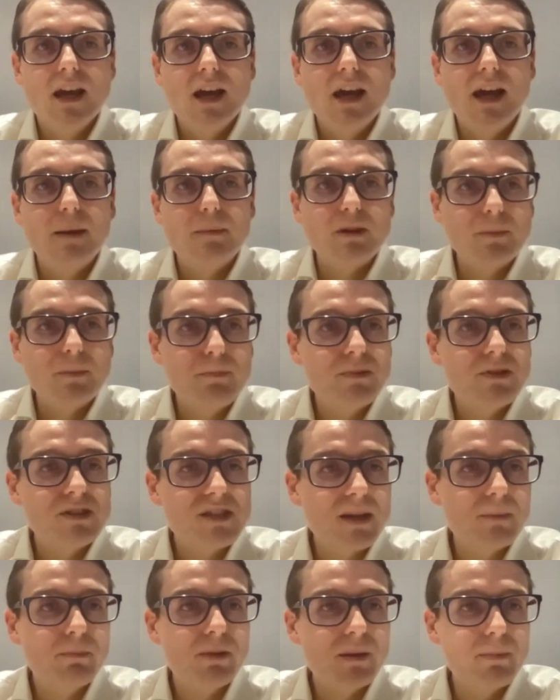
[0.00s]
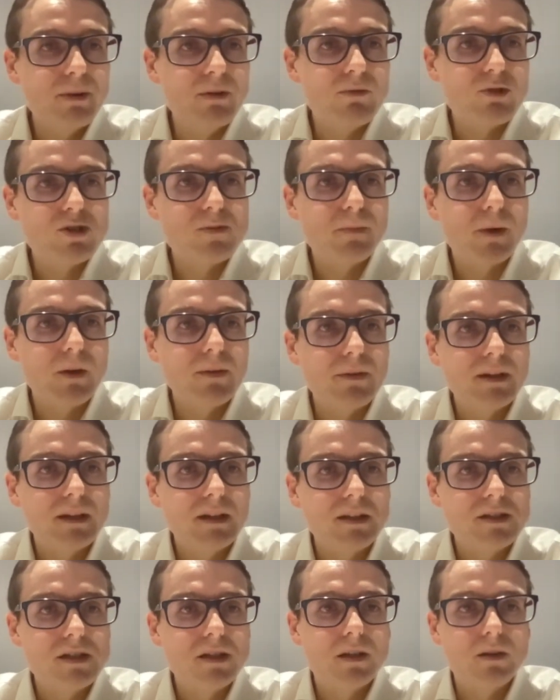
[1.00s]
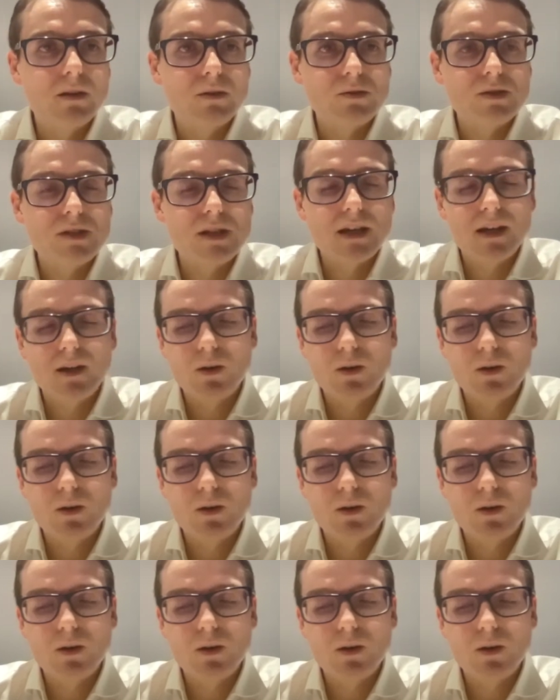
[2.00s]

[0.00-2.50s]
and you'd simply be responding to those